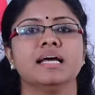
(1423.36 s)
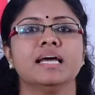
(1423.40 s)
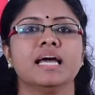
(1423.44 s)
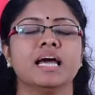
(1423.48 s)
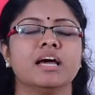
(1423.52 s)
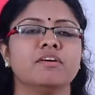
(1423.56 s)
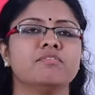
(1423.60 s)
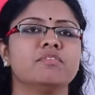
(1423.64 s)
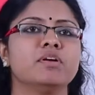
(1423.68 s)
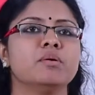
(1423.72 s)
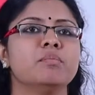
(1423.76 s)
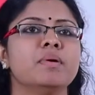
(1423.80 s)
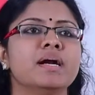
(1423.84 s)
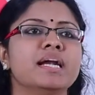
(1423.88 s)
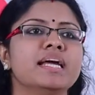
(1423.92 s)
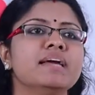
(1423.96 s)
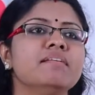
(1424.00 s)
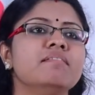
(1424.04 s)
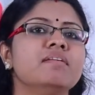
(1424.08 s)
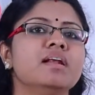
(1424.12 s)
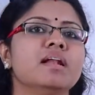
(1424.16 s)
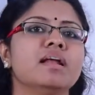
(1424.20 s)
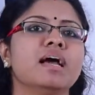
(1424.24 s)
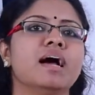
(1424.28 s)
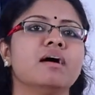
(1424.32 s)
everybody
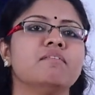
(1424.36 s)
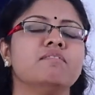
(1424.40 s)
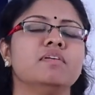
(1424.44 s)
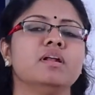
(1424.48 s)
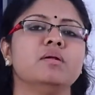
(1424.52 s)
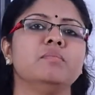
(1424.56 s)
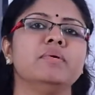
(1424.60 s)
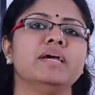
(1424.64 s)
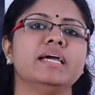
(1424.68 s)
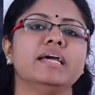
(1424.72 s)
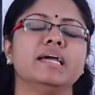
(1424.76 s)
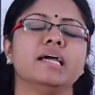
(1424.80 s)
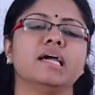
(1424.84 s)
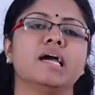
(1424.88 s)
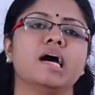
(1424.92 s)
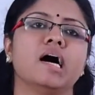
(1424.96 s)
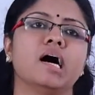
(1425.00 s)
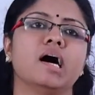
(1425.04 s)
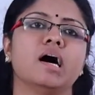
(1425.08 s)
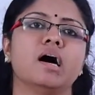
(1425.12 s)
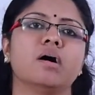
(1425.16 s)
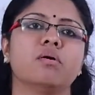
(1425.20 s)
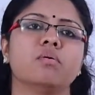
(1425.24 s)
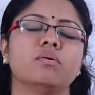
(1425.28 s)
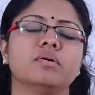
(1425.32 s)
will
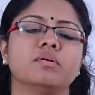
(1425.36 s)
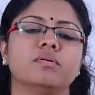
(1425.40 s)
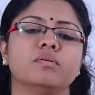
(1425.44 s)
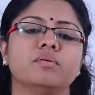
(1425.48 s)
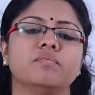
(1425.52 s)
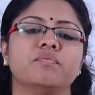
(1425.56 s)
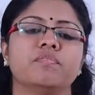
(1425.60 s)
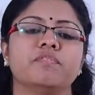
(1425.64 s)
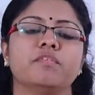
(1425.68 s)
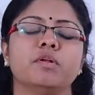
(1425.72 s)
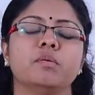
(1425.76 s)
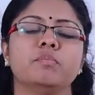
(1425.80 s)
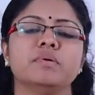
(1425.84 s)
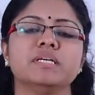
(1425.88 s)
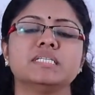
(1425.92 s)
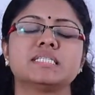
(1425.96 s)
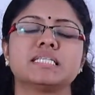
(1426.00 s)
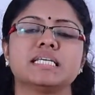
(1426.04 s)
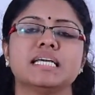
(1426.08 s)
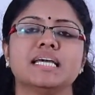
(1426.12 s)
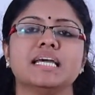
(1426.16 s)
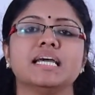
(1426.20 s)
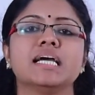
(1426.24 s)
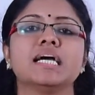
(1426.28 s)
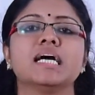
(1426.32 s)
be
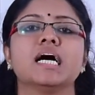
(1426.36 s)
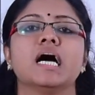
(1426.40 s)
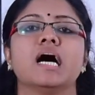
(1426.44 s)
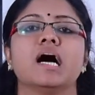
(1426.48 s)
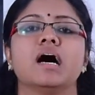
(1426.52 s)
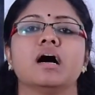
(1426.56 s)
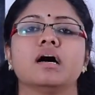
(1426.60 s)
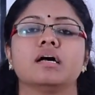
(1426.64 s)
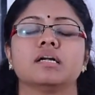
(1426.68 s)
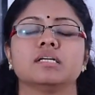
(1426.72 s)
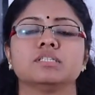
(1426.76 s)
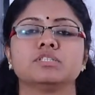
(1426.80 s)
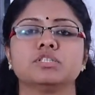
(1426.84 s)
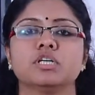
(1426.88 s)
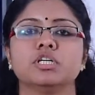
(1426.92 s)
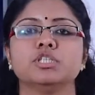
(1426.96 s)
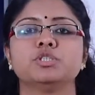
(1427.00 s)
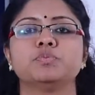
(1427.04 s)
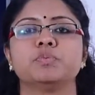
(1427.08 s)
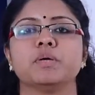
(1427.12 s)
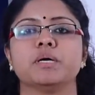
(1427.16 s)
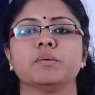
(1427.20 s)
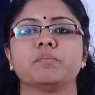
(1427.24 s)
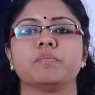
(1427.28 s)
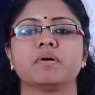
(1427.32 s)
seeing a
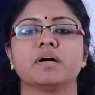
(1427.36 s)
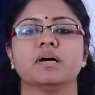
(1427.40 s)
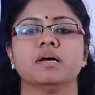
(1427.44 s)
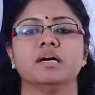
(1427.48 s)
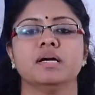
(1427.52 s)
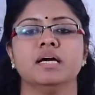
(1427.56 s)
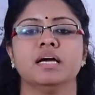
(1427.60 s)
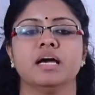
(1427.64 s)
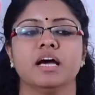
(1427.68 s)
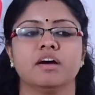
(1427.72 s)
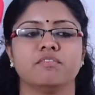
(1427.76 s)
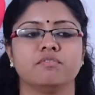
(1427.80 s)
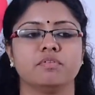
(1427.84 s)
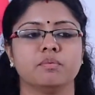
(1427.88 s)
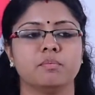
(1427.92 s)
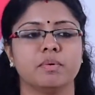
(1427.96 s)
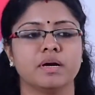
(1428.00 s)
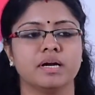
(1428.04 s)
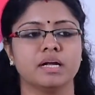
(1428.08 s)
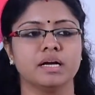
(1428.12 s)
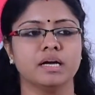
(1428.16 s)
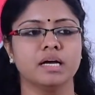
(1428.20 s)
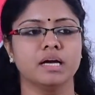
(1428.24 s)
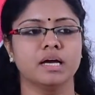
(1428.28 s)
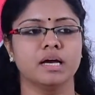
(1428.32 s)
research paper.
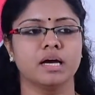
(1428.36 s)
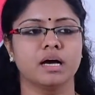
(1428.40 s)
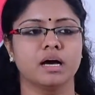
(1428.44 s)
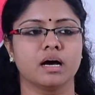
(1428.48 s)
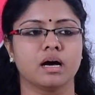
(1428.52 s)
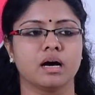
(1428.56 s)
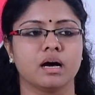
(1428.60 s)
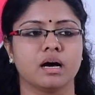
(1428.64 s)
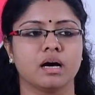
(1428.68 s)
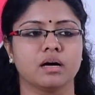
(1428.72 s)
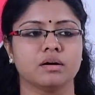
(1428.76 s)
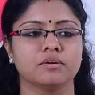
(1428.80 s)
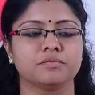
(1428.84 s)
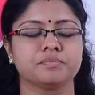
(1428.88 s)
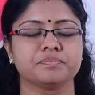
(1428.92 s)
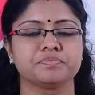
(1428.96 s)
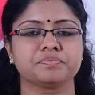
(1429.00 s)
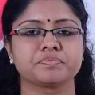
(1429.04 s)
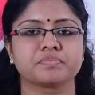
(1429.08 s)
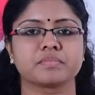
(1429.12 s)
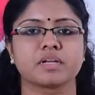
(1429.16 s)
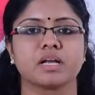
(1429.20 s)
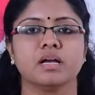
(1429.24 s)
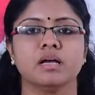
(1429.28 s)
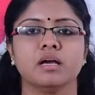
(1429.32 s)
Everybody
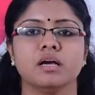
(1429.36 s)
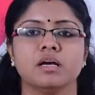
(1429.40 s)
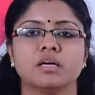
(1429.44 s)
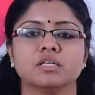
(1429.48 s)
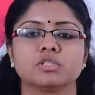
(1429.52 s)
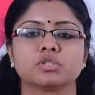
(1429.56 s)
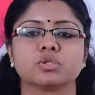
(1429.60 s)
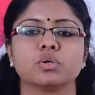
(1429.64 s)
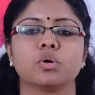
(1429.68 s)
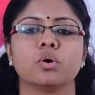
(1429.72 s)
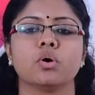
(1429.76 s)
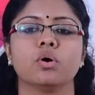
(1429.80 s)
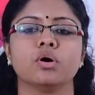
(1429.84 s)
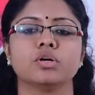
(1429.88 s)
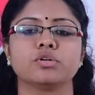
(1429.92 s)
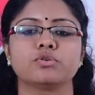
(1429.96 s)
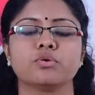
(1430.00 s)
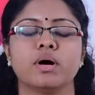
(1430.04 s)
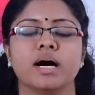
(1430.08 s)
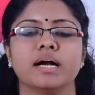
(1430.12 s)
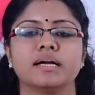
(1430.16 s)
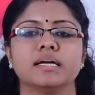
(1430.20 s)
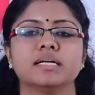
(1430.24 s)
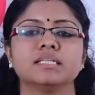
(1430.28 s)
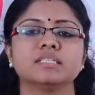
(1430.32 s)
so to
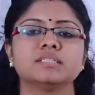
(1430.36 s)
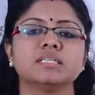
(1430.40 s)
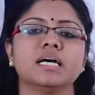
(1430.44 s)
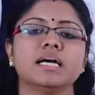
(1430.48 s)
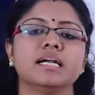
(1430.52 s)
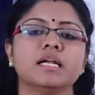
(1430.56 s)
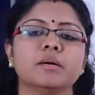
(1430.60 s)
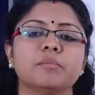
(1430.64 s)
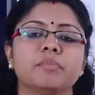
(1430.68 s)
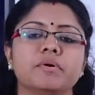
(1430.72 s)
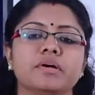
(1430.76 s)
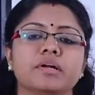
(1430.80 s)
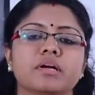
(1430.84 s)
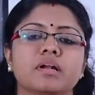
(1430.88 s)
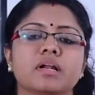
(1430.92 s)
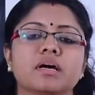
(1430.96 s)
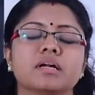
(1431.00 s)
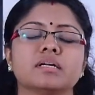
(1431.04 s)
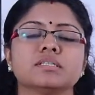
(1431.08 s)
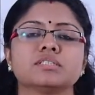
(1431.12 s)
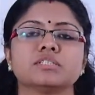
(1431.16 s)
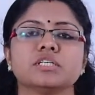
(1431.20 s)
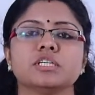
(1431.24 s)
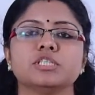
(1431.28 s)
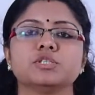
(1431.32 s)
understand a particular
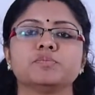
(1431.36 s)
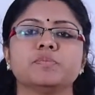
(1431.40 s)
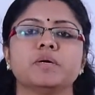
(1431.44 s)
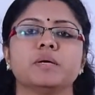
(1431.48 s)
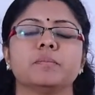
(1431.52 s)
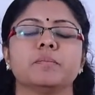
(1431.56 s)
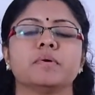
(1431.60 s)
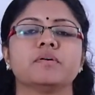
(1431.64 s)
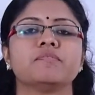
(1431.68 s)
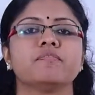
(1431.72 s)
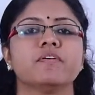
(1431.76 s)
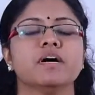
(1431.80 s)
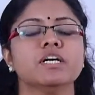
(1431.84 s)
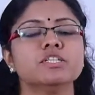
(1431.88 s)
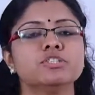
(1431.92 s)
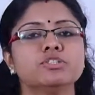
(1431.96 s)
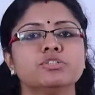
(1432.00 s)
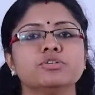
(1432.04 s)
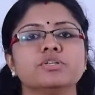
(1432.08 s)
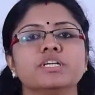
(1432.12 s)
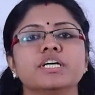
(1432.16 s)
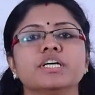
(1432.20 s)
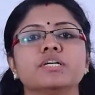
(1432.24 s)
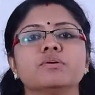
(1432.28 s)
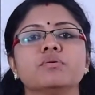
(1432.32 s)
research paper, first
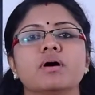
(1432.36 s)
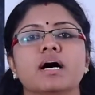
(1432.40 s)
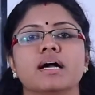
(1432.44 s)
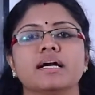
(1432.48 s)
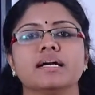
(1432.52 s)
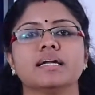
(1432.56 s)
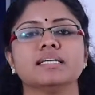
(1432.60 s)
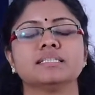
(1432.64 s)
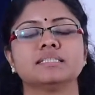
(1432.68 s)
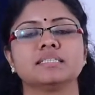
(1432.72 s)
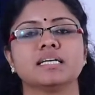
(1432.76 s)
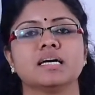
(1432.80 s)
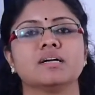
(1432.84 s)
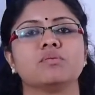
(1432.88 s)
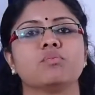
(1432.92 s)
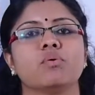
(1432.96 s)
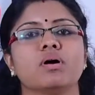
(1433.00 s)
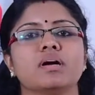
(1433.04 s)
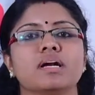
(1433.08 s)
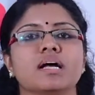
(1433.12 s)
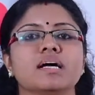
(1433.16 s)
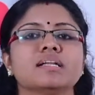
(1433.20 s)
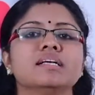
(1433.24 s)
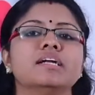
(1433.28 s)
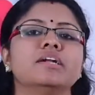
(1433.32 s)
you need to understand
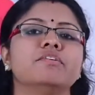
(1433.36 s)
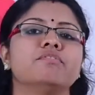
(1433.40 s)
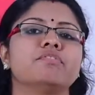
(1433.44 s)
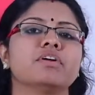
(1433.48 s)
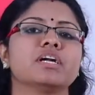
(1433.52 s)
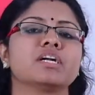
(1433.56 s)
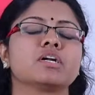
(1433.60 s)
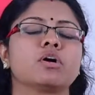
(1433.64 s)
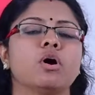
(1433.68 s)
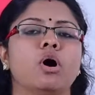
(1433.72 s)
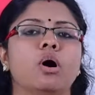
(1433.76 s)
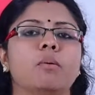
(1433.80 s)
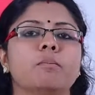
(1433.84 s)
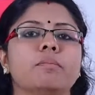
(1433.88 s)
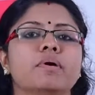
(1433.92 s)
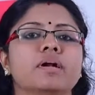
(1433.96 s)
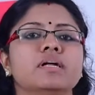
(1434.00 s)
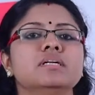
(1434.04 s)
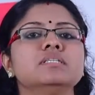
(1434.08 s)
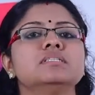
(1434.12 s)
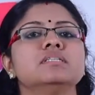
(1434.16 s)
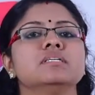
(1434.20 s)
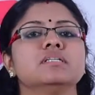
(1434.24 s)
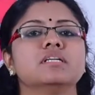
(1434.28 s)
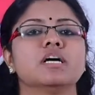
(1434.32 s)
what are the different
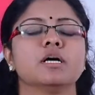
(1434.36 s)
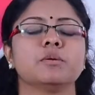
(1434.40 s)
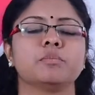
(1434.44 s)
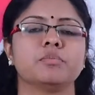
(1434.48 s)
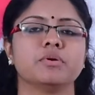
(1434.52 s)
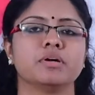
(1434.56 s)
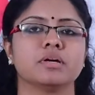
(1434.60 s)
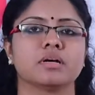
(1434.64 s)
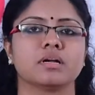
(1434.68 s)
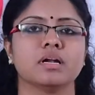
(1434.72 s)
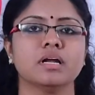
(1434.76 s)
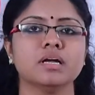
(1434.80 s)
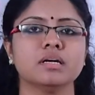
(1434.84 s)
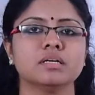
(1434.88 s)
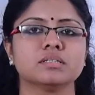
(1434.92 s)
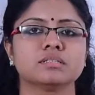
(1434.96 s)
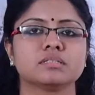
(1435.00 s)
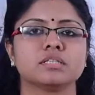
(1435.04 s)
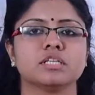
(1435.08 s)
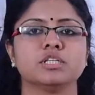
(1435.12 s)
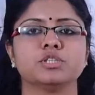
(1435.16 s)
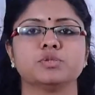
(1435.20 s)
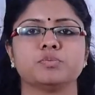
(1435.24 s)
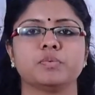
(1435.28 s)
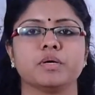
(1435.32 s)
components in that particular
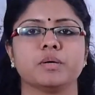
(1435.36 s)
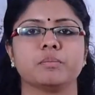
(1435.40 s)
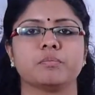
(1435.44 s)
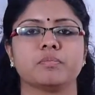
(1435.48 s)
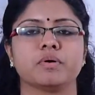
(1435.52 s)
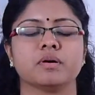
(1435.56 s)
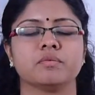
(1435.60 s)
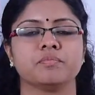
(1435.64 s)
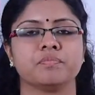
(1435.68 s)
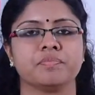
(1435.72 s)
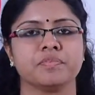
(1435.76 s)
research paper.